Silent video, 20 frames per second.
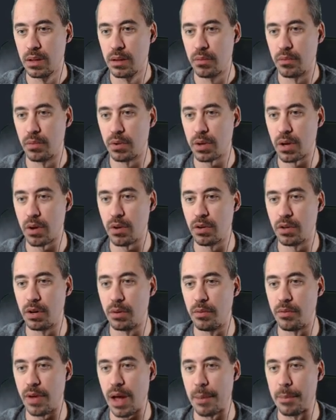We'll go a
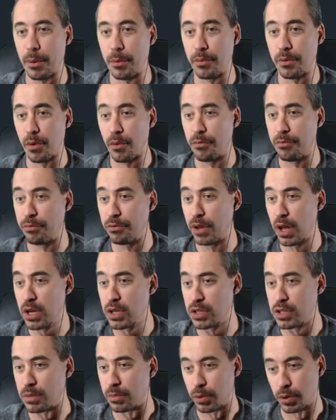little. How about we'll go
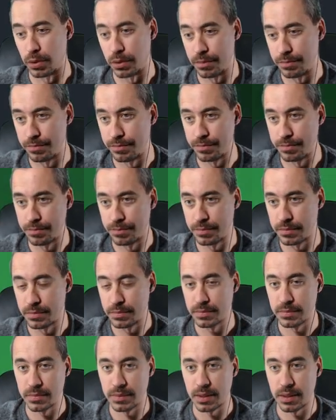flexible?
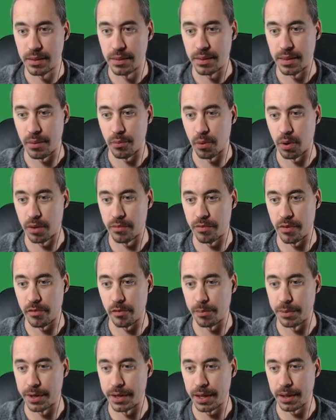That work for
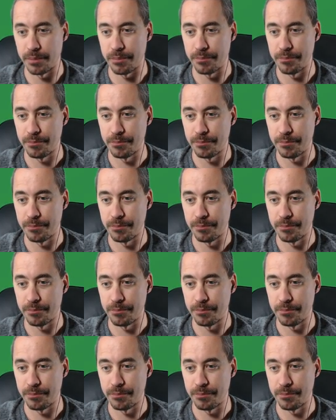everybody?